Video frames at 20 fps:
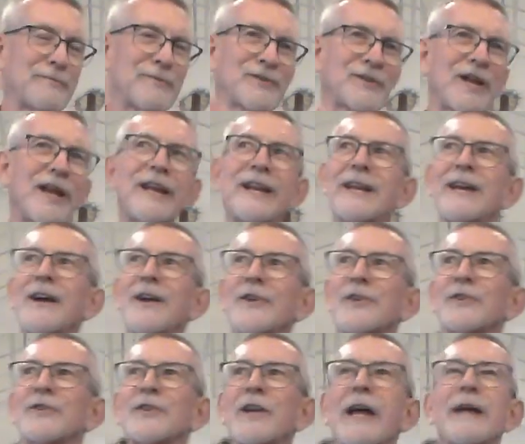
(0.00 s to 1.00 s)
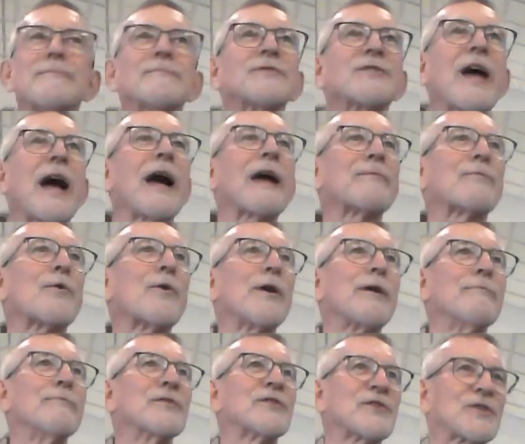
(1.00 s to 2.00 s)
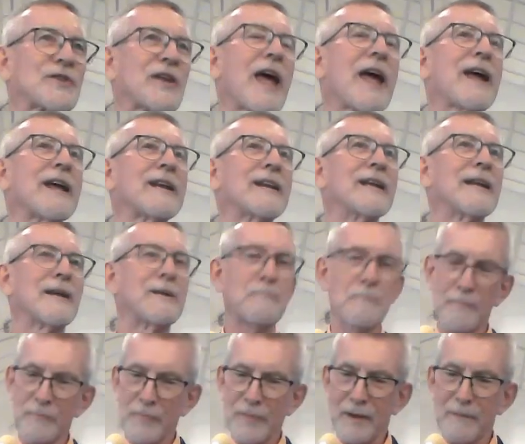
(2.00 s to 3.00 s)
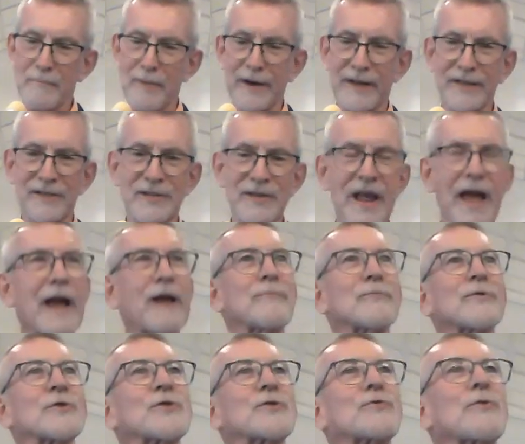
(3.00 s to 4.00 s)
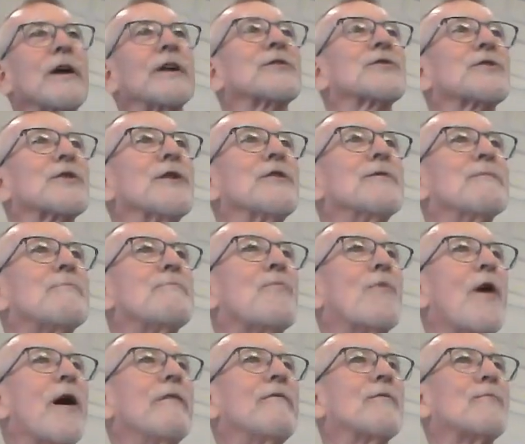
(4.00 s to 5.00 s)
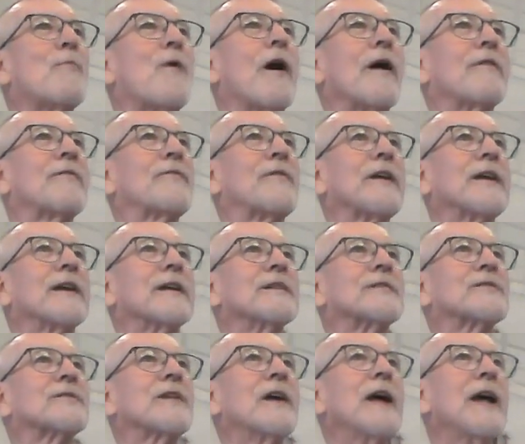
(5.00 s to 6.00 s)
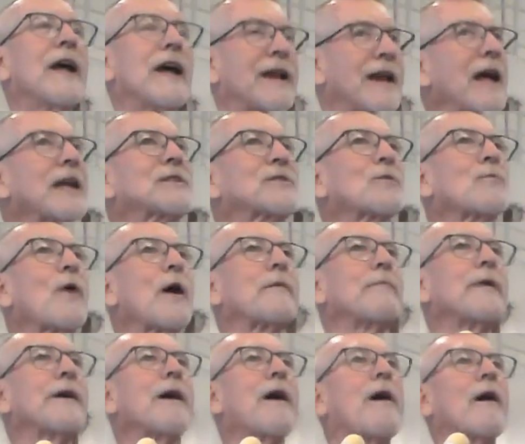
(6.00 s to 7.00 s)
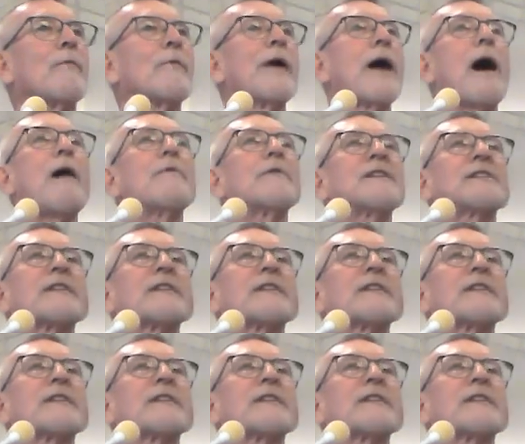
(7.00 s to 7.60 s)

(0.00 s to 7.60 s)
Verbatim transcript: was eating on the same side where he was standing, but his neck was stretched through the woven wire fence. And that's the way we are. We always